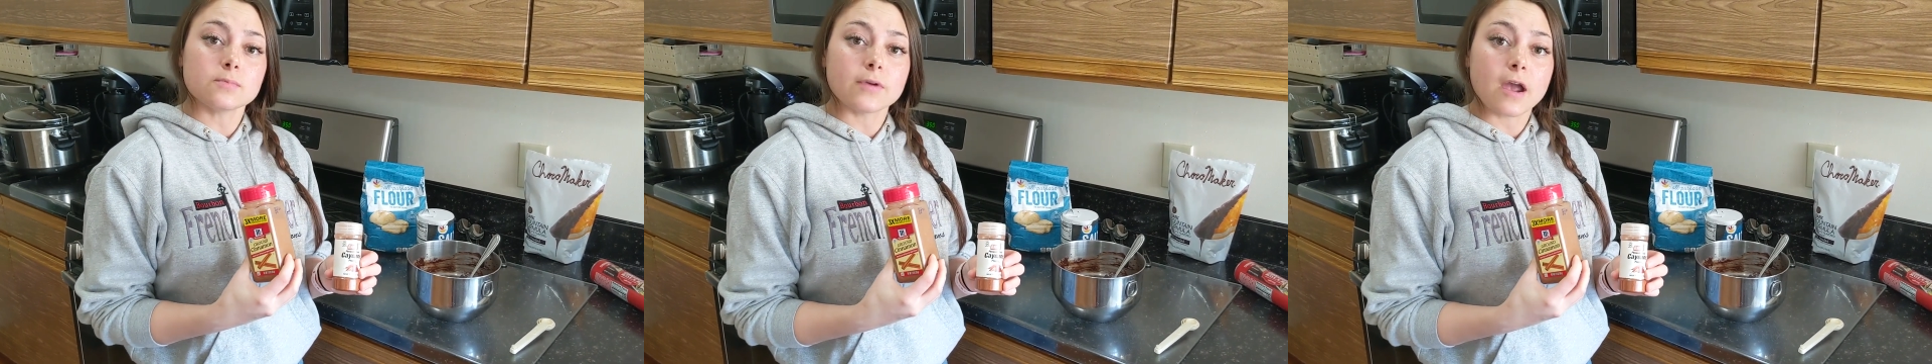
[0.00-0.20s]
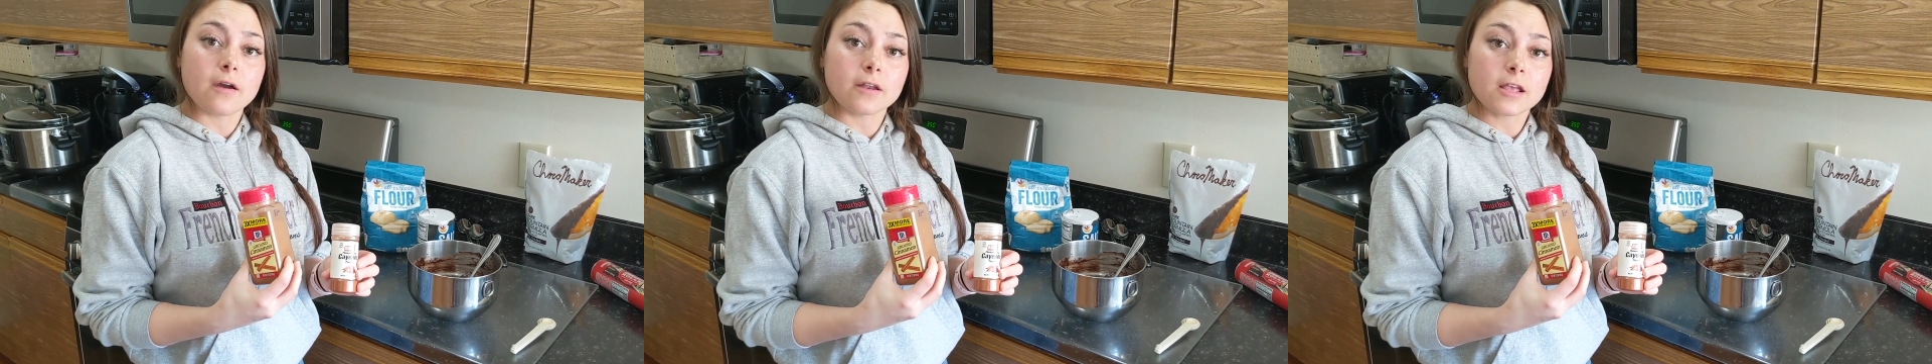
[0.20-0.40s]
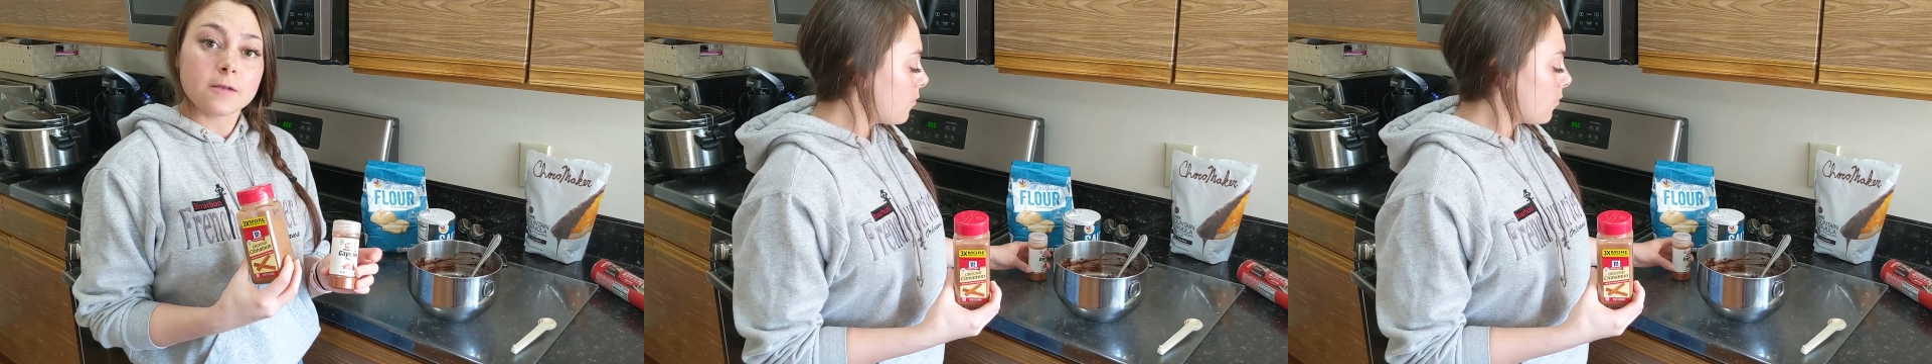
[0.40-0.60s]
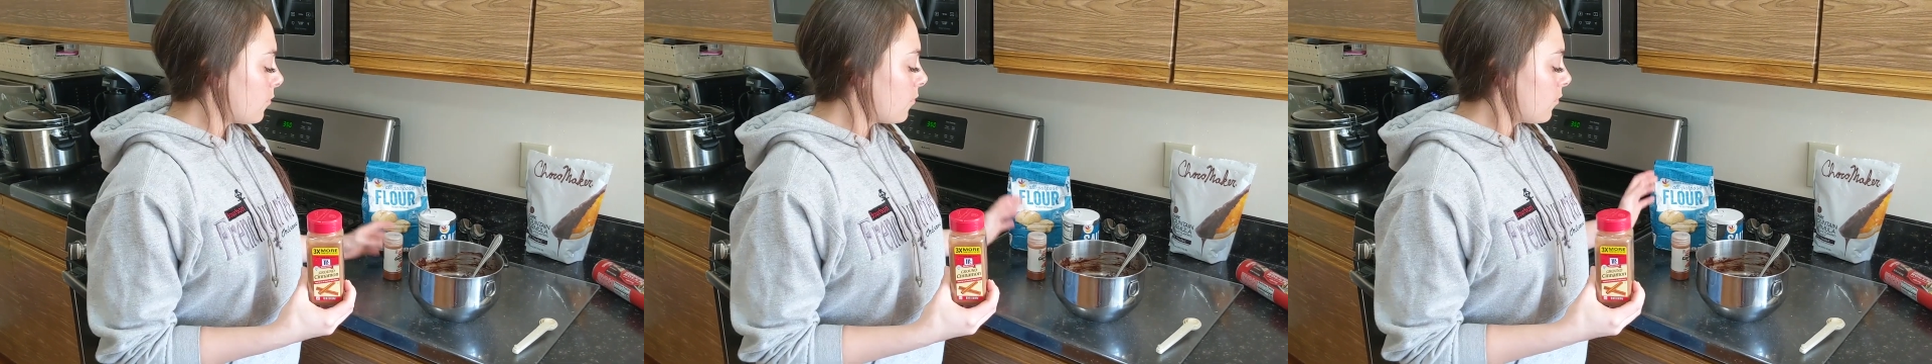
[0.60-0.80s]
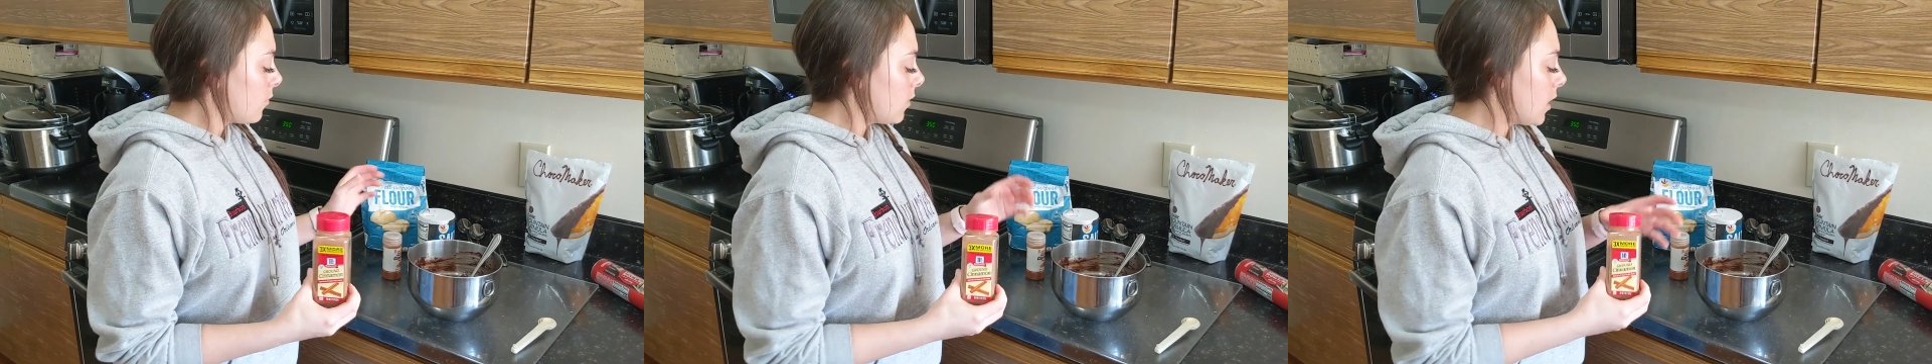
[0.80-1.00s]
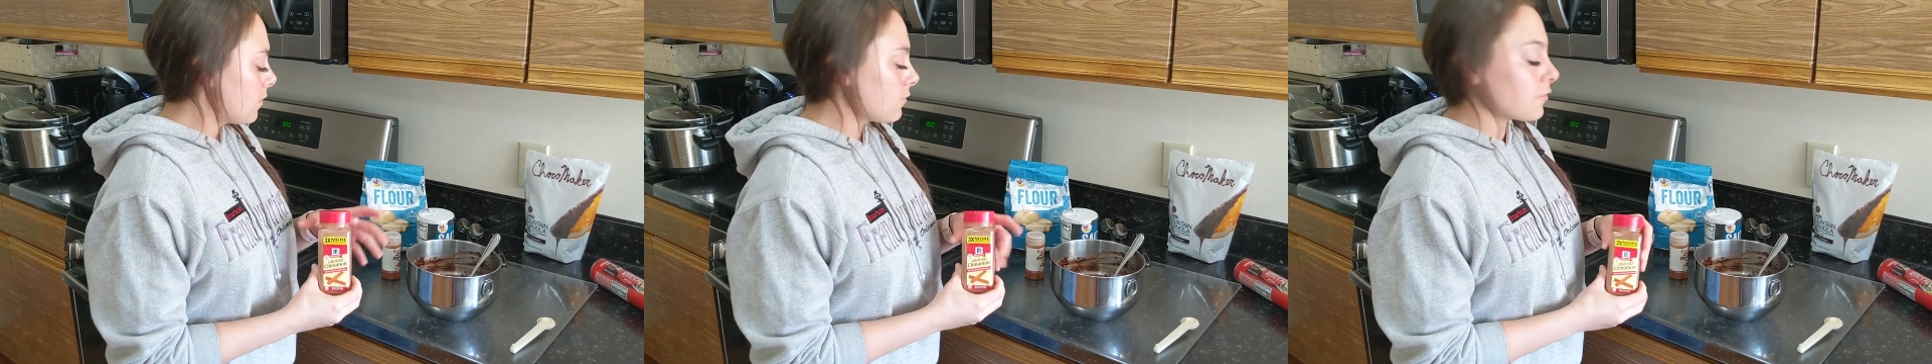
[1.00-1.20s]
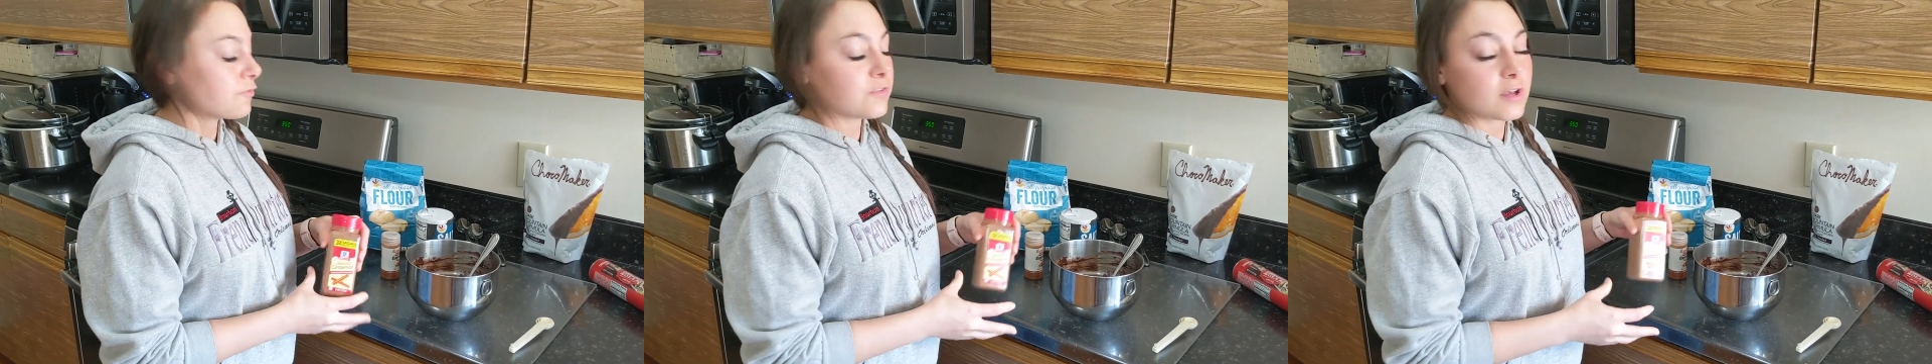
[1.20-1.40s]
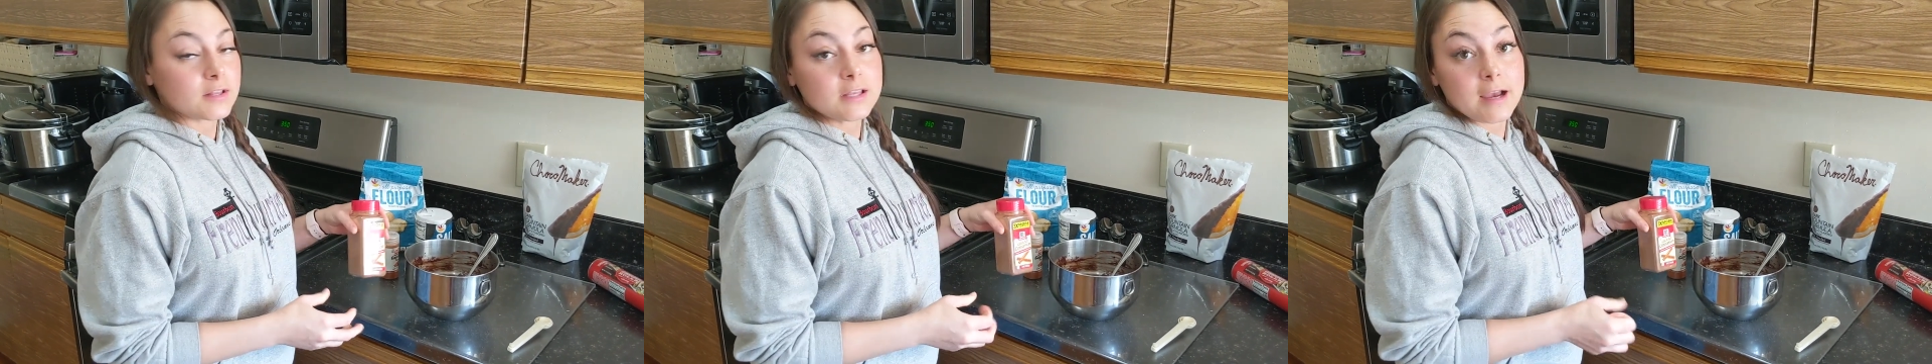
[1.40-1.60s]
brownie and
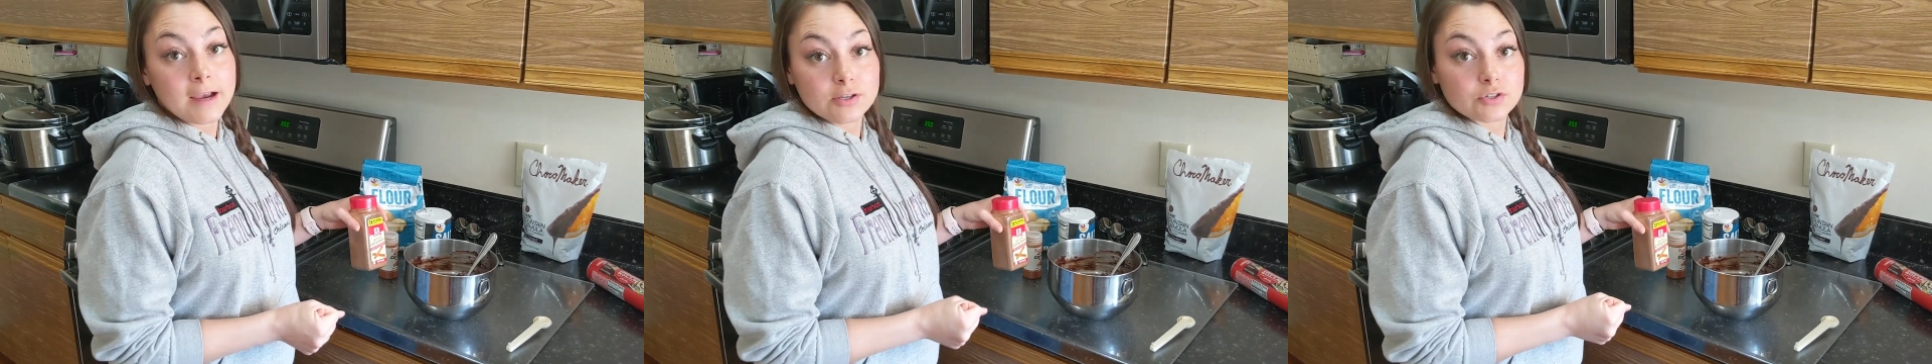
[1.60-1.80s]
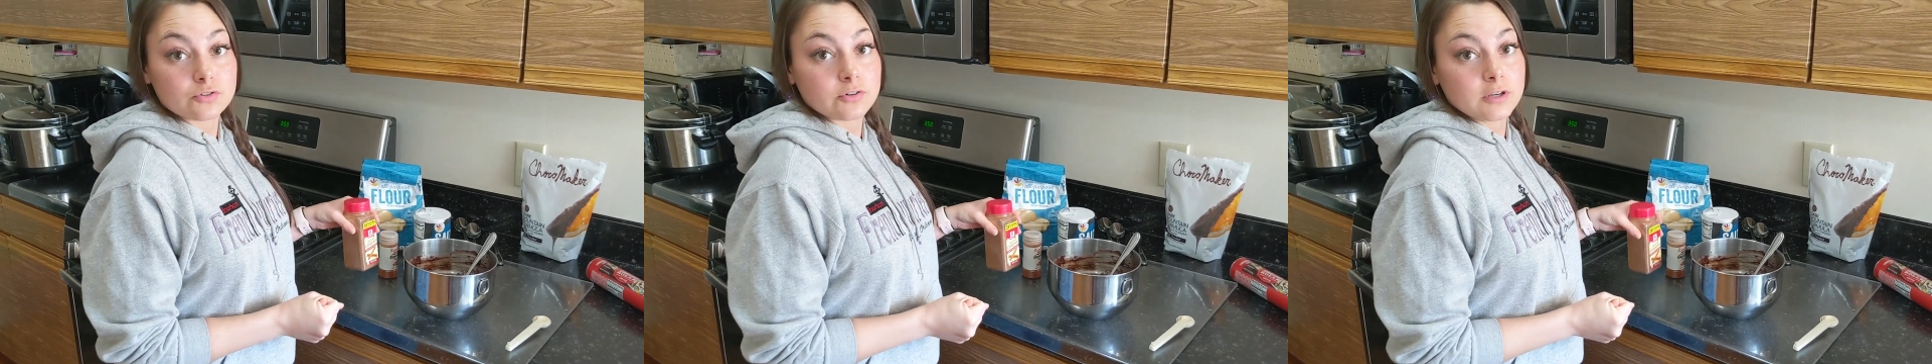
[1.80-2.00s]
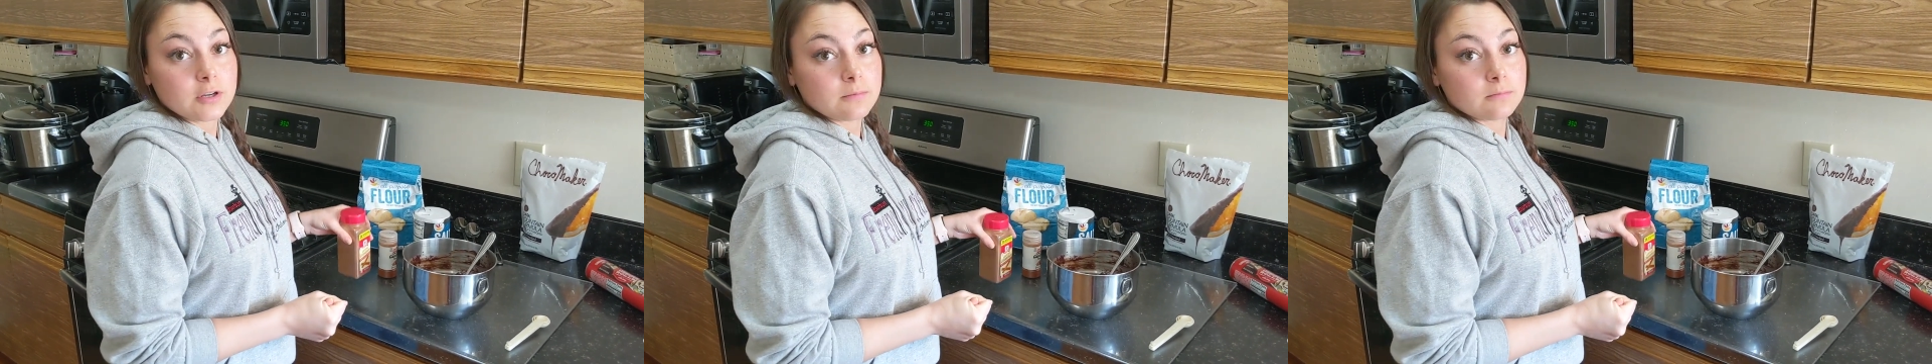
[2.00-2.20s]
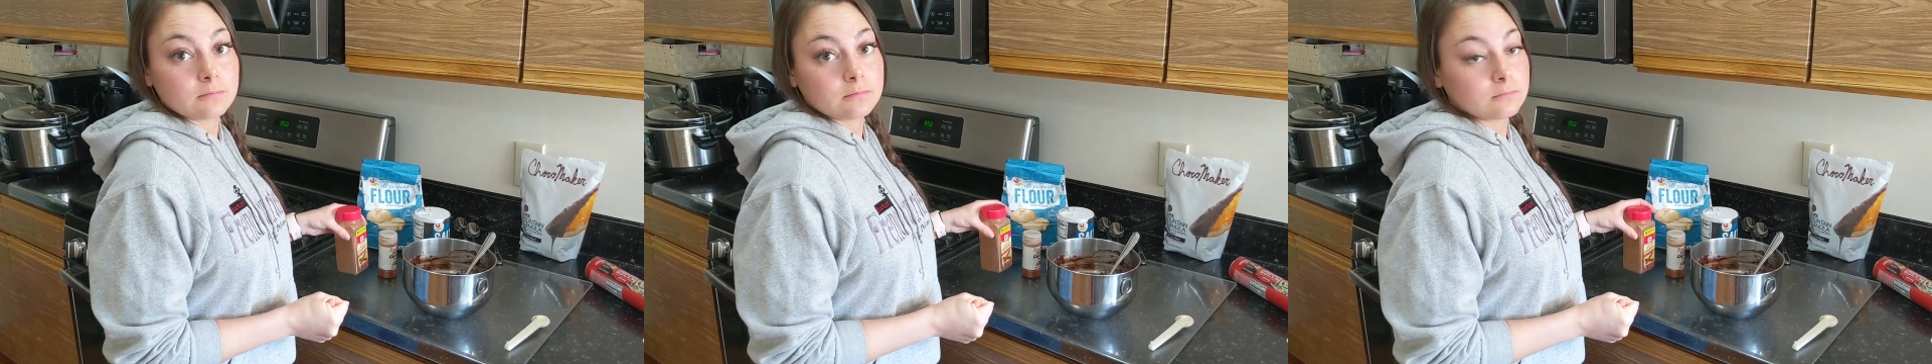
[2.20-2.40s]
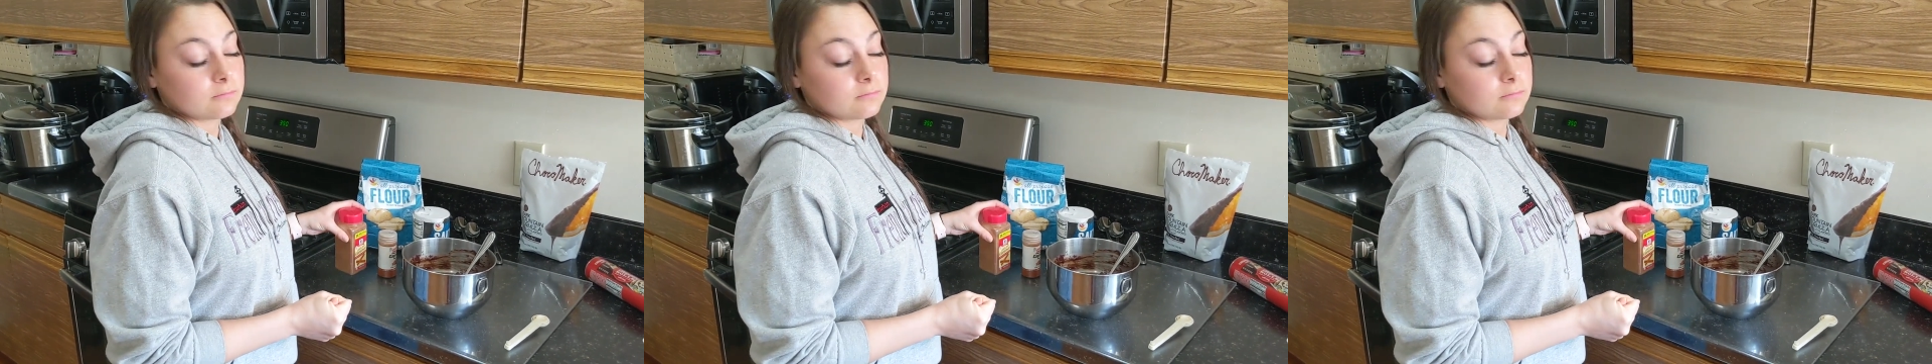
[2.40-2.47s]
reflect the ice cream